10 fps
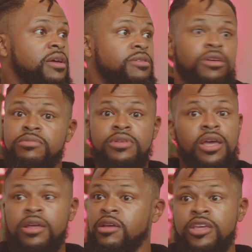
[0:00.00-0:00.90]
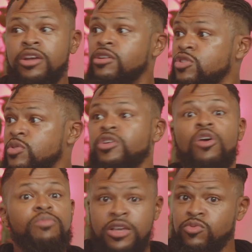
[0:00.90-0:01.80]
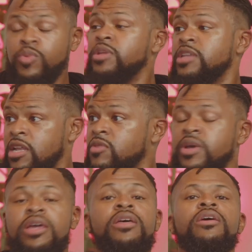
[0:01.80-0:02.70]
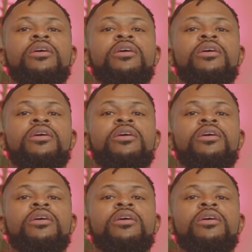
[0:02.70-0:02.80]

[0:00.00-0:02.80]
You know what I'm saying? A year or two, that's what we're dealing with.